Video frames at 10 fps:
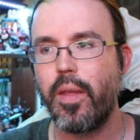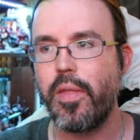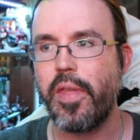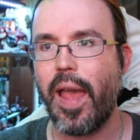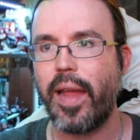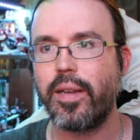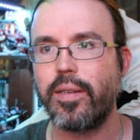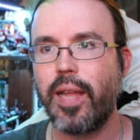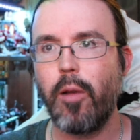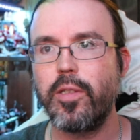that
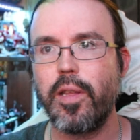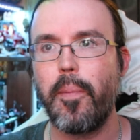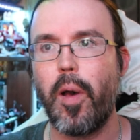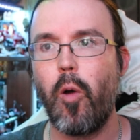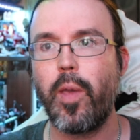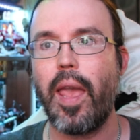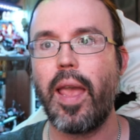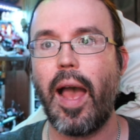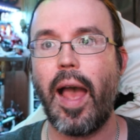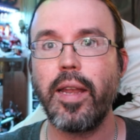tells them, okay,
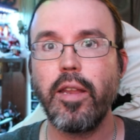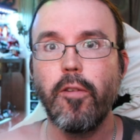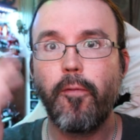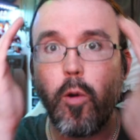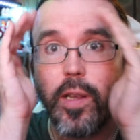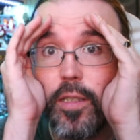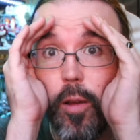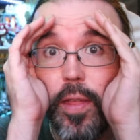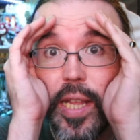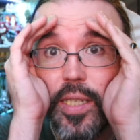I need to focus
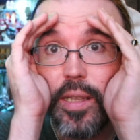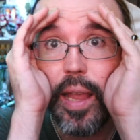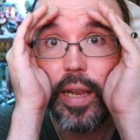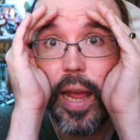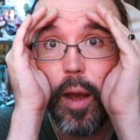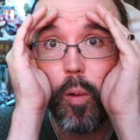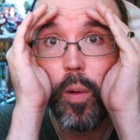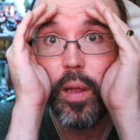on this thing now.